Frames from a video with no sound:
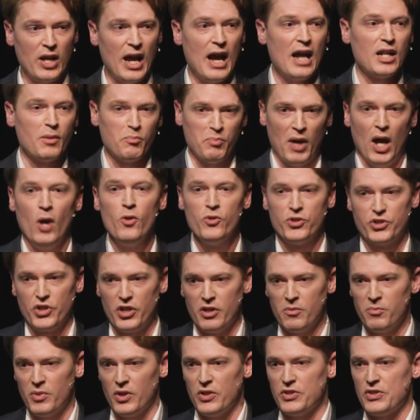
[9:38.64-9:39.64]
can't oppose
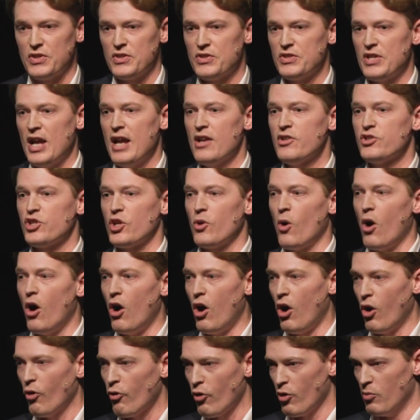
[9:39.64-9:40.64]
it, because it sounds so
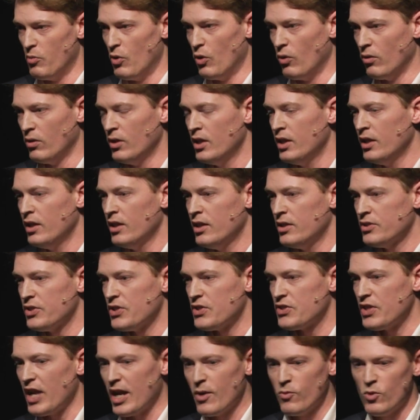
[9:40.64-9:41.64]
horrible
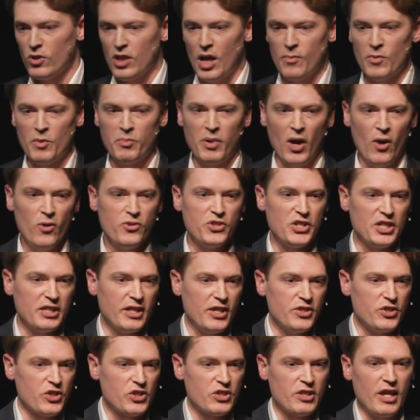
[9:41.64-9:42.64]
to say, well, I'm opposing
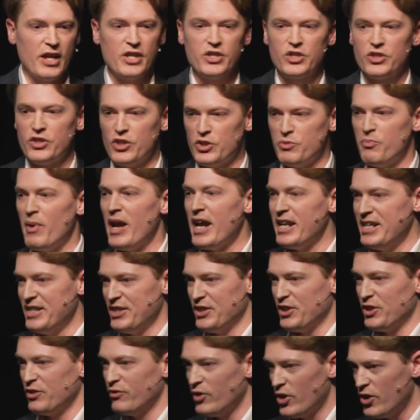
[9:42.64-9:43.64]
legislation that's
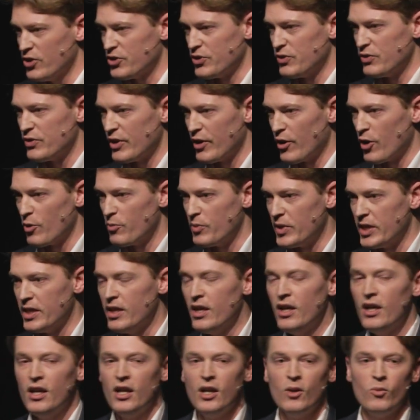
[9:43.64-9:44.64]
banning conversion therapy.
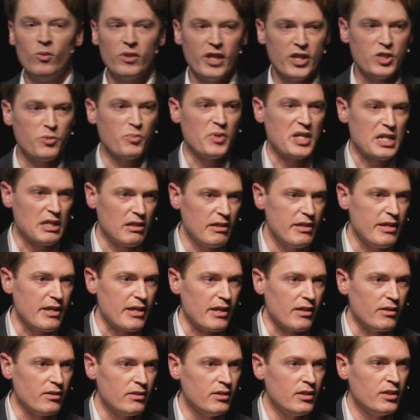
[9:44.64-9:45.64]
Well, let's be
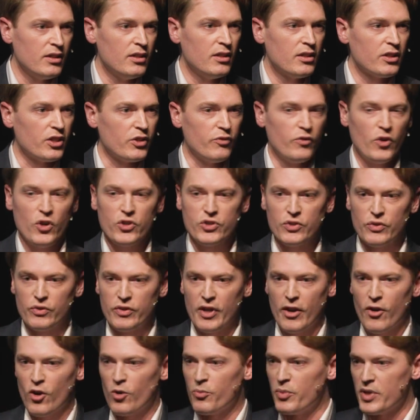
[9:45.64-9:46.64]
clear. Conversion
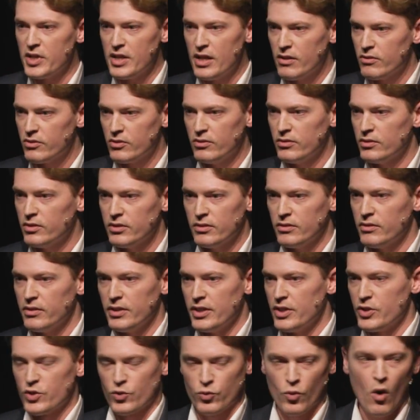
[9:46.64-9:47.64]
therapy
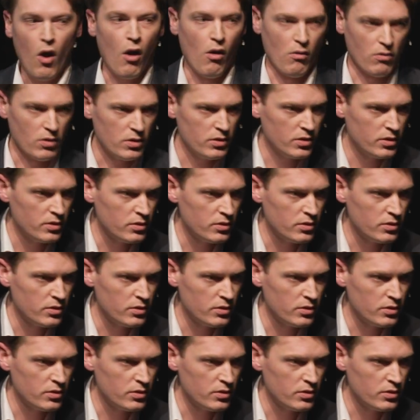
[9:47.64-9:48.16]
is wrong.